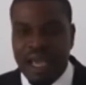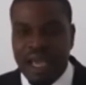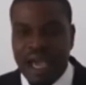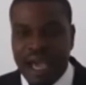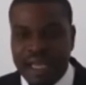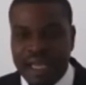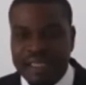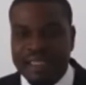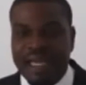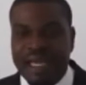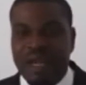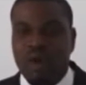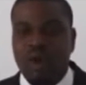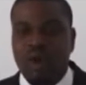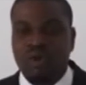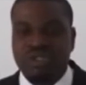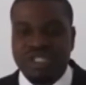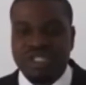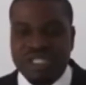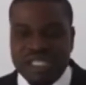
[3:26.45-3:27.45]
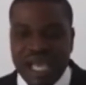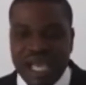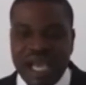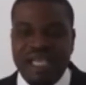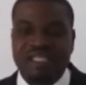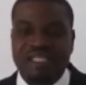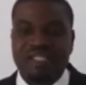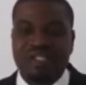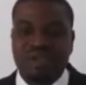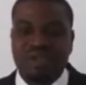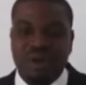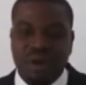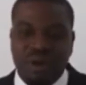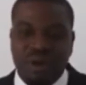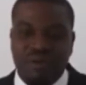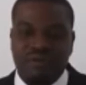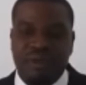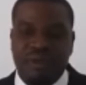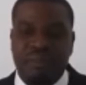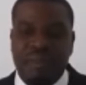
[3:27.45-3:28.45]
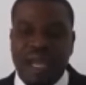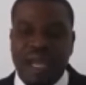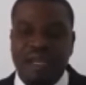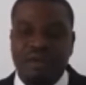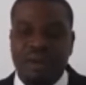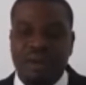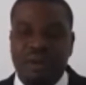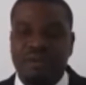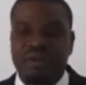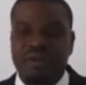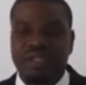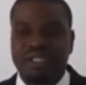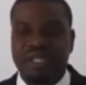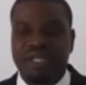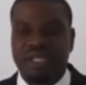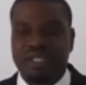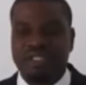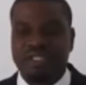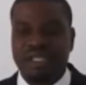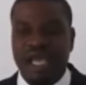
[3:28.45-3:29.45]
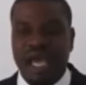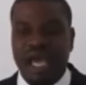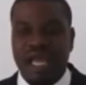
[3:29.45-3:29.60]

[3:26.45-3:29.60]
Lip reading: and that concerns of the minorities